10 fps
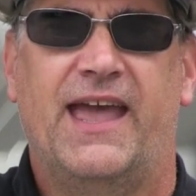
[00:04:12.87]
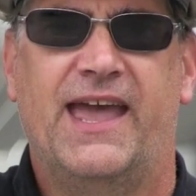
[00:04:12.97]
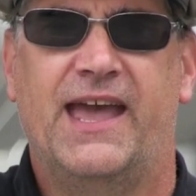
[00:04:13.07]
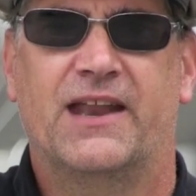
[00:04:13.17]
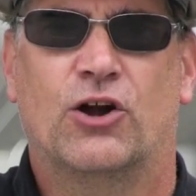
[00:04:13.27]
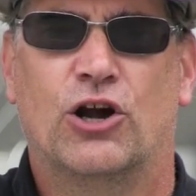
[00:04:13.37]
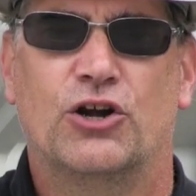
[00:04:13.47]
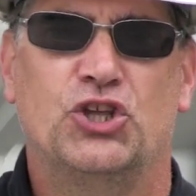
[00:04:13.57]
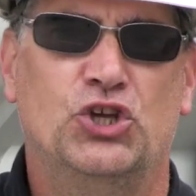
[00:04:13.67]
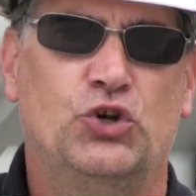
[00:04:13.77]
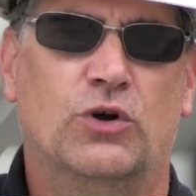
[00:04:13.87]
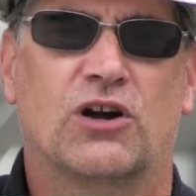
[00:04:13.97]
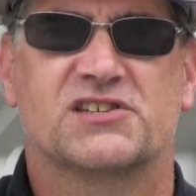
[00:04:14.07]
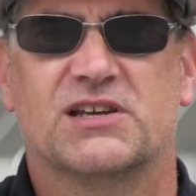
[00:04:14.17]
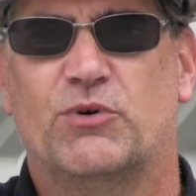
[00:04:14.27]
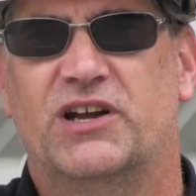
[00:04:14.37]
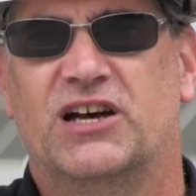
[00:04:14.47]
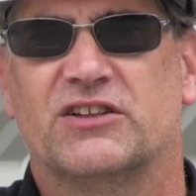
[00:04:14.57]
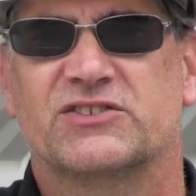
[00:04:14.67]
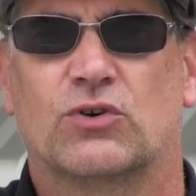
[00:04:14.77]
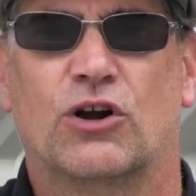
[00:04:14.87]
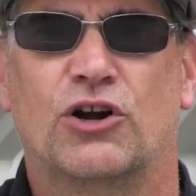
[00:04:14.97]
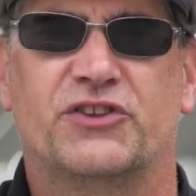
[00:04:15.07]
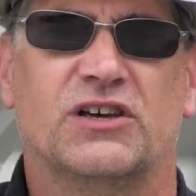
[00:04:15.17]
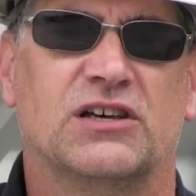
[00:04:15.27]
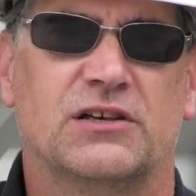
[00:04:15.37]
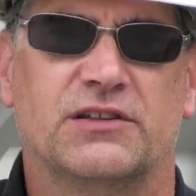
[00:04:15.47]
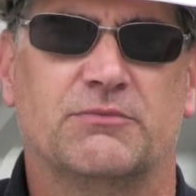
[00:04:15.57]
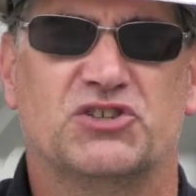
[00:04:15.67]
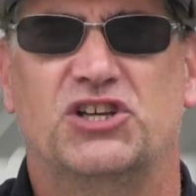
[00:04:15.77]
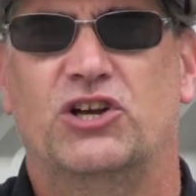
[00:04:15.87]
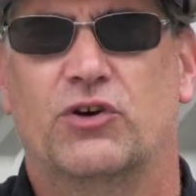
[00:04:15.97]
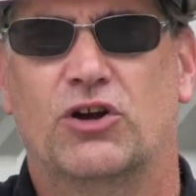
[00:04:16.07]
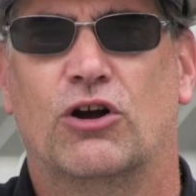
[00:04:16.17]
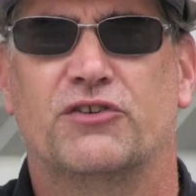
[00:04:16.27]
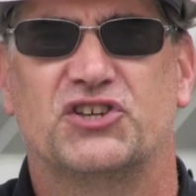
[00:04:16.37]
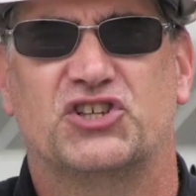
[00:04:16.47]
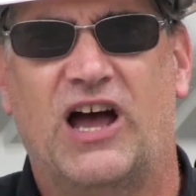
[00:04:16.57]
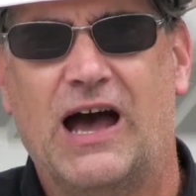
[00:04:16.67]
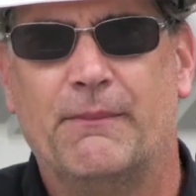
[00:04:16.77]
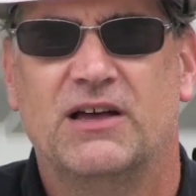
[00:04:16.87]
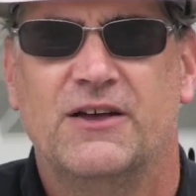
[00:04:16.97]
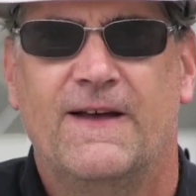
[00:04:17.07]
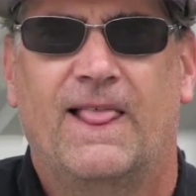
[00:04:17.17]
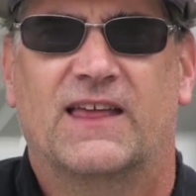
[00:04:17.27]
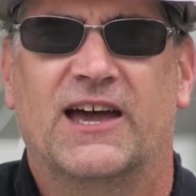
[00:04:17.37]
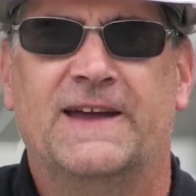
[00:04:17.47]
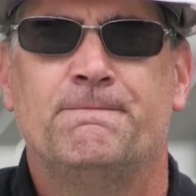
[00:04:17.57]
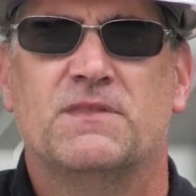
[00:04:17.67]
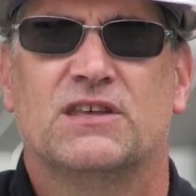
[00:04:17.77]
and hurt you, hurt someone else, or hurt the machinery or hurt the shop, okay?